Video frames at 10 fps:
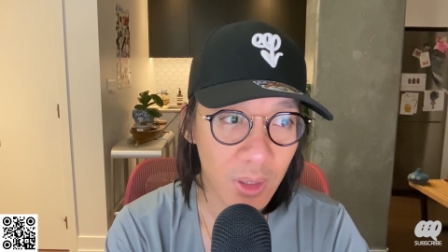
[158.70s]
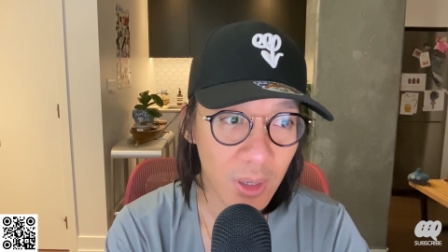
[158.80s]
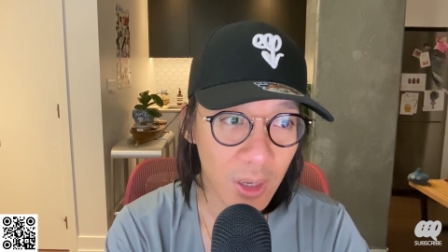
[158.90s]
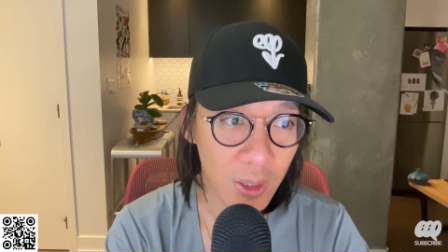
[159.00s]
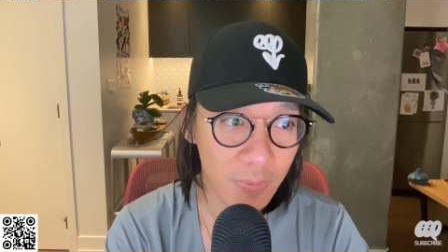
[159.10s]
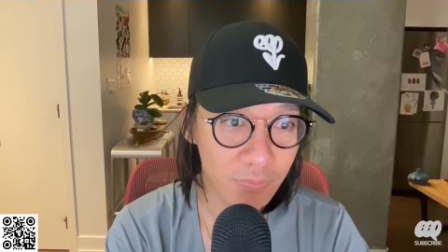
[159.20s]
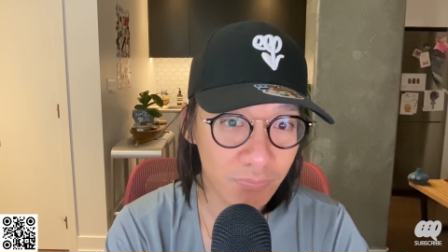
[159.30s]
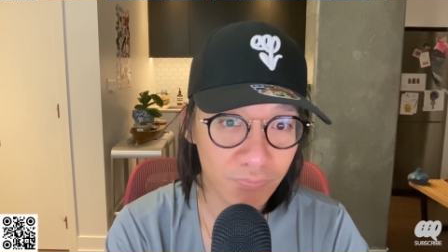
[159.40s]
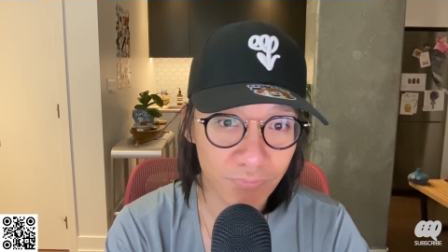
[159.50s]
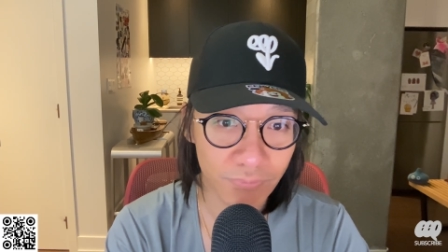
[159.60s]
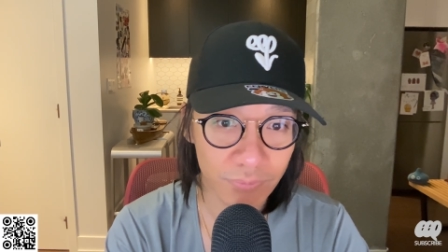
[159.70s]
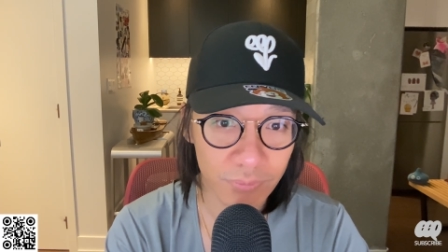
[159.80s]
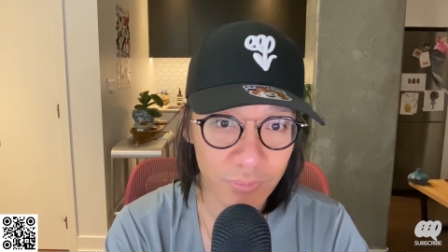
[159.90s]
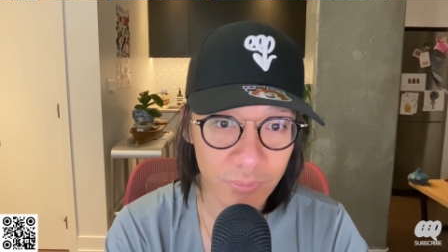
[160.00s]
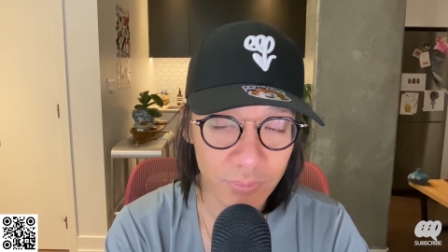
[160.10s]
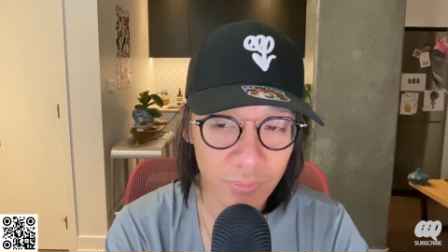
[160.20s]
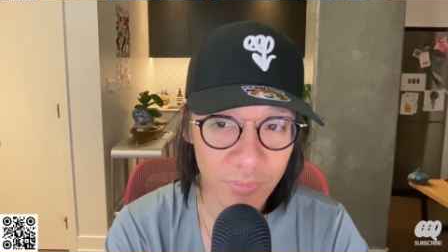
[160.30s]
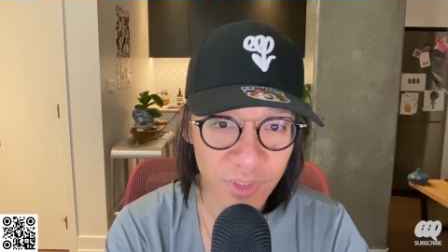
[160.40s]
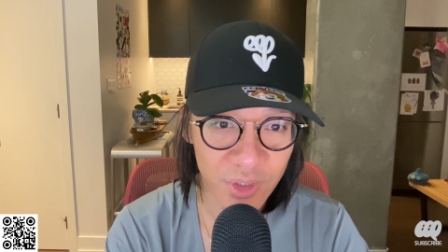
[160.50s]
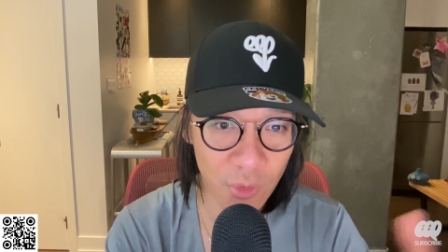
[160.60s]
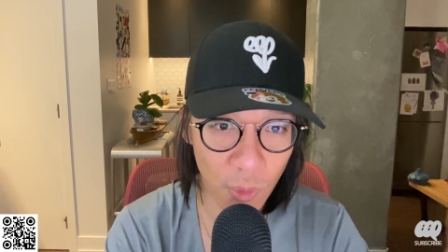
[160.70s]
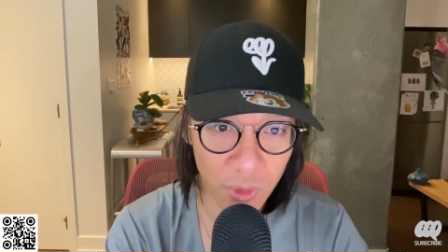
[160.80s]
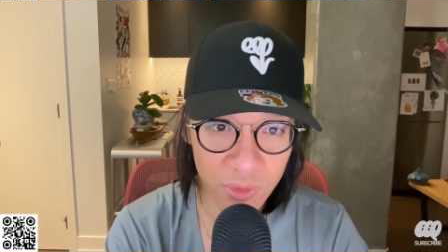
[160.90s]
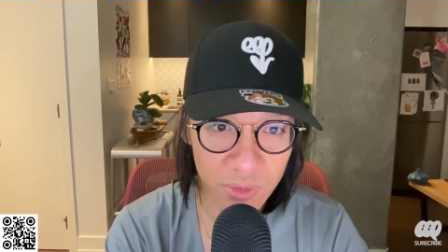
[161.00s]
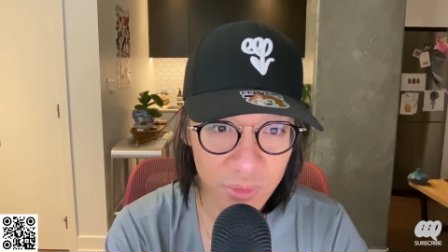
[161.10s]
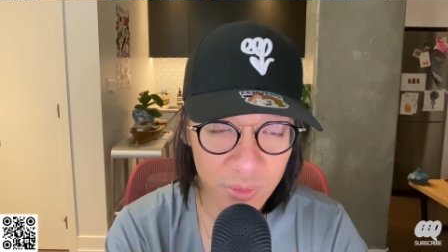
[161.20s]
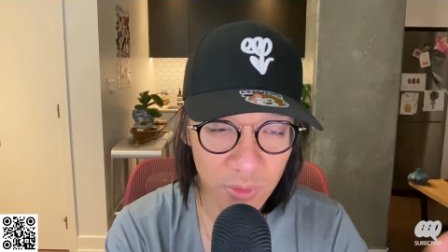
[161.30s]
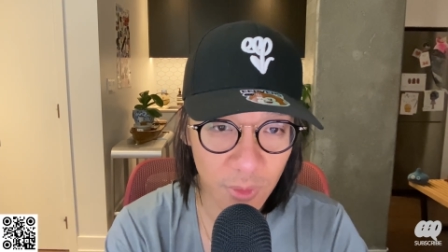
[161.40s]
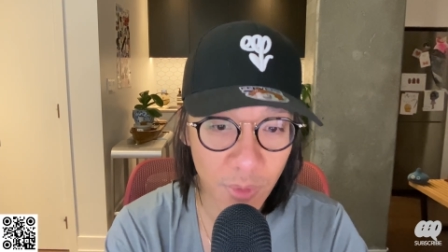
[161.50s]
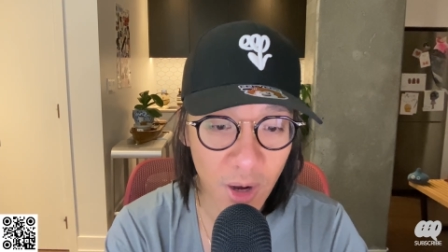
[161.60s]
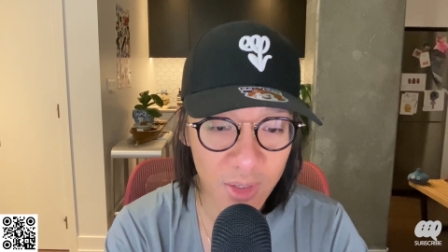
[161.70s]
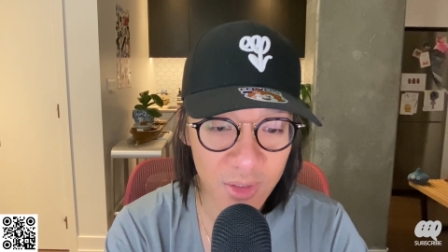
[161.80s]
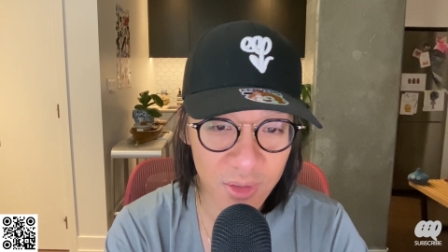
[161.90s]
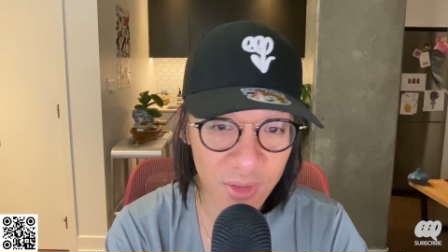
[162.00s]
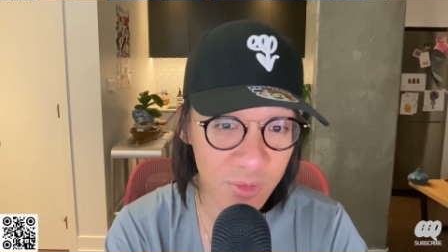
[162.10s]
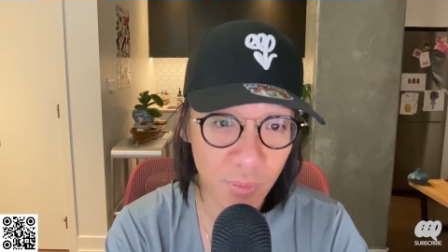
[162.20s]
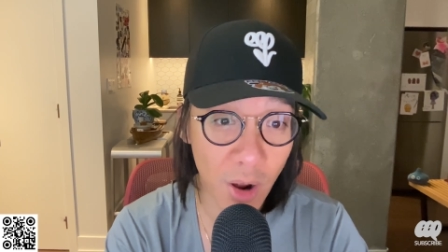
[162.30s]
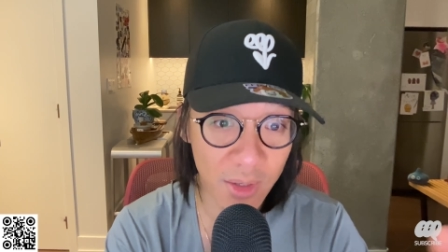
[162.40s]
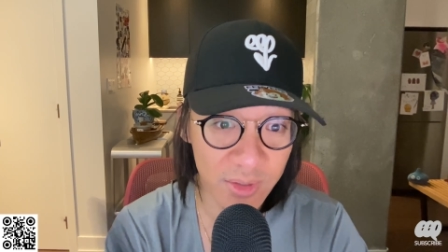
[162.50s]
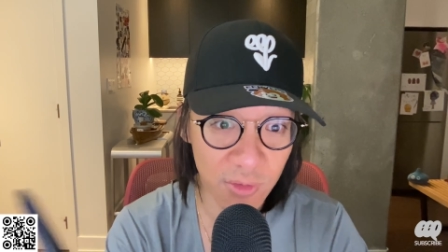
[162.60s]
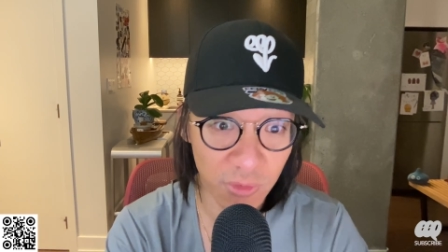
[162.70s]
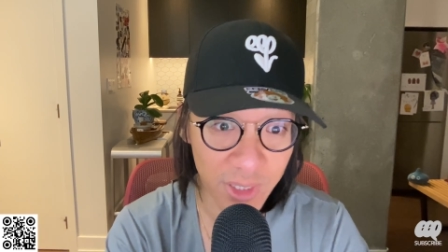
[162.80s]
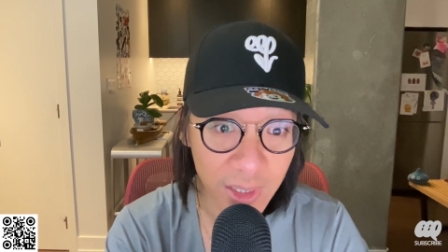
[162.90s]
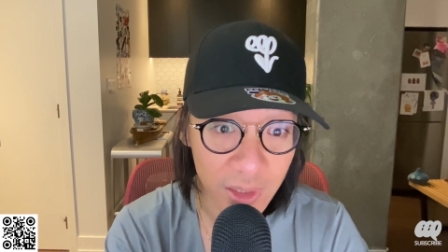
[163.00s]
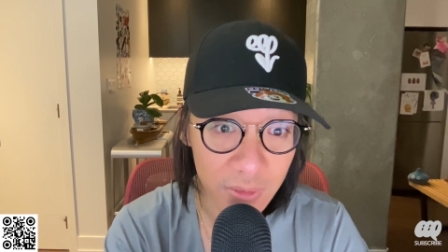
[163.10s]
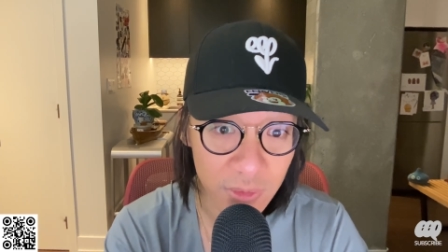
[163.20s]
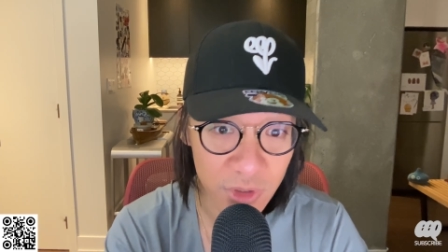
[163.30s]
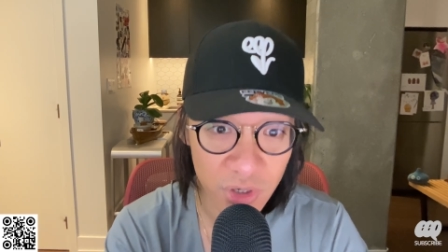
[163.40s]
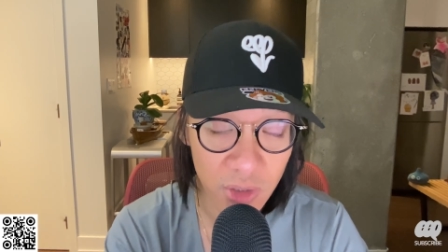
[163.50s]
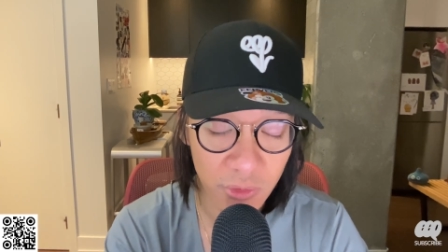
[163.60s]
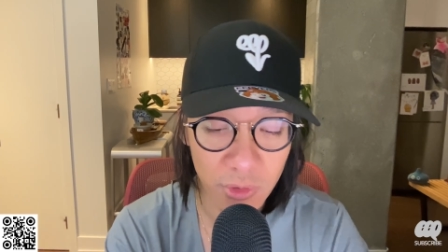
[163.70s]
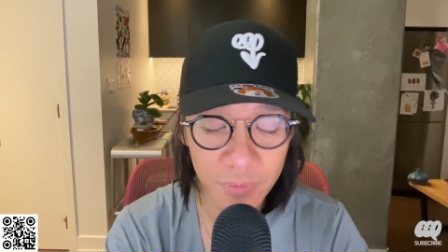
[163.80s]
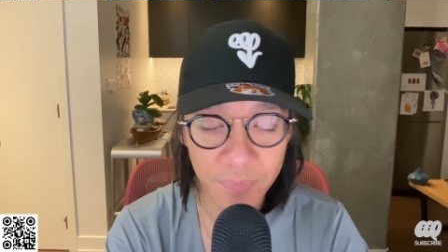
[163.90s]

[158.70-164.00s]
um, discourse or policy just policy related in general